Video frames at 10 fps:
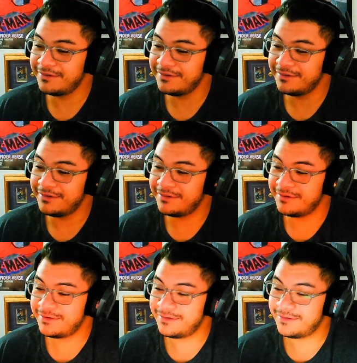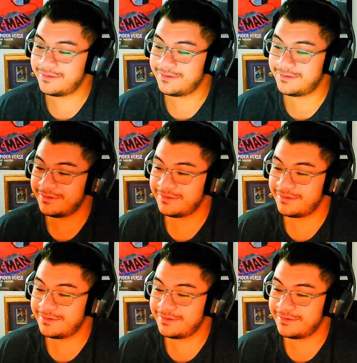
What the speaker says: [no speech]